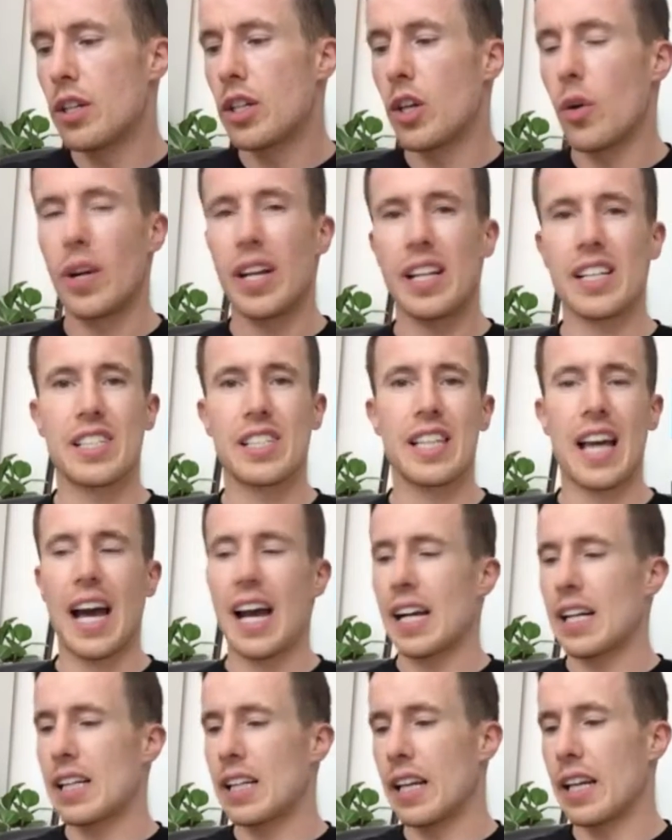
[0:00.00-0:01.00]
doing
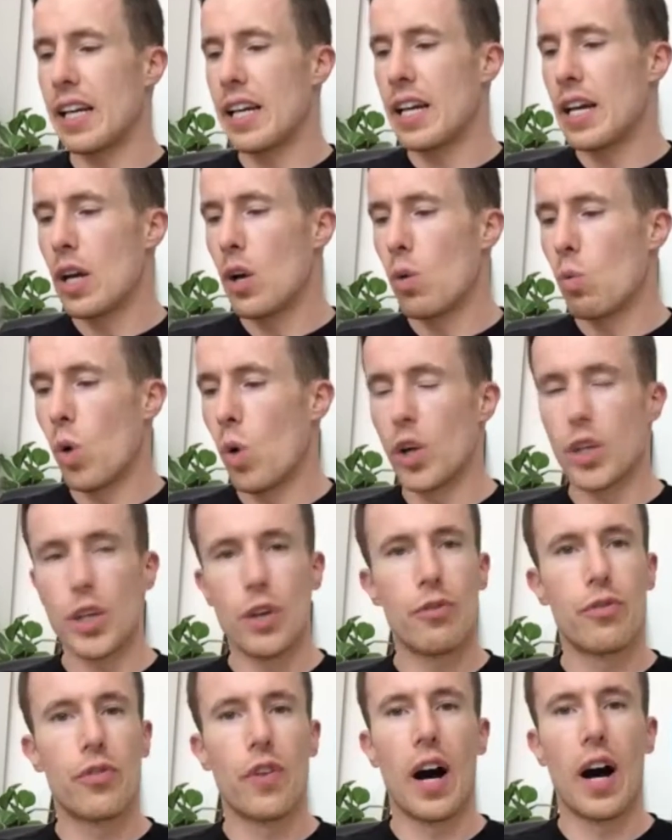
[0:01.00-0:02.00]
exactly what
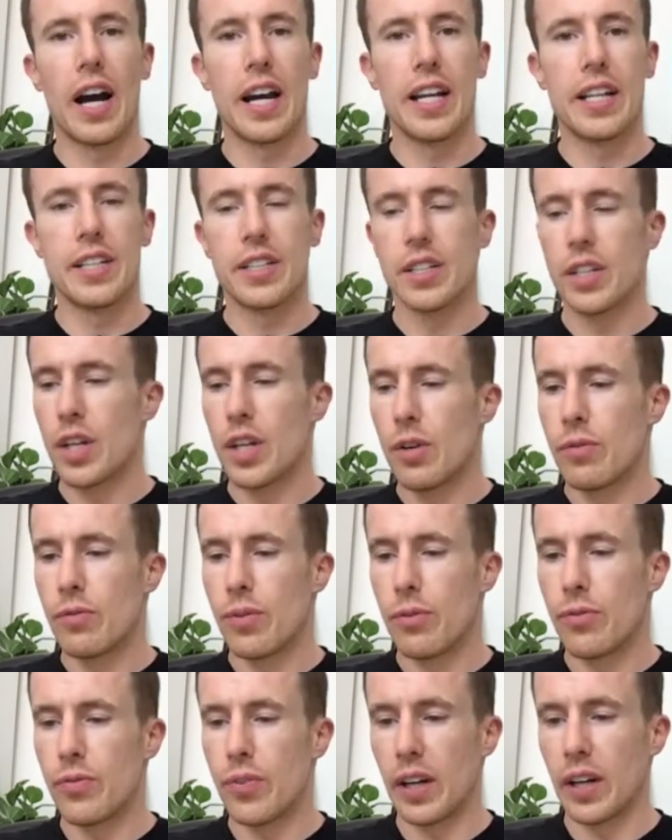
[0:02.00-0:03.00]
you find
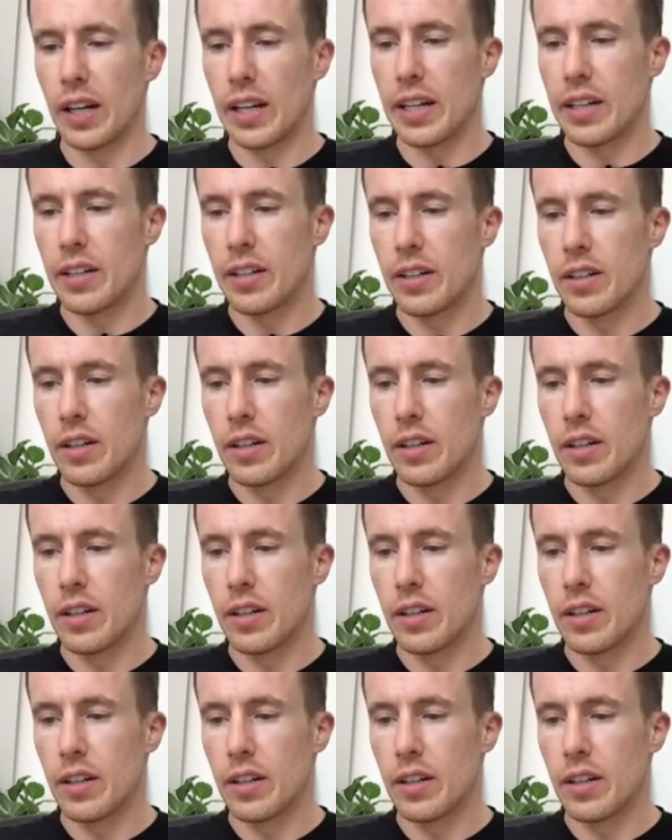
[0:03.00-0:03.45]
fulfilling.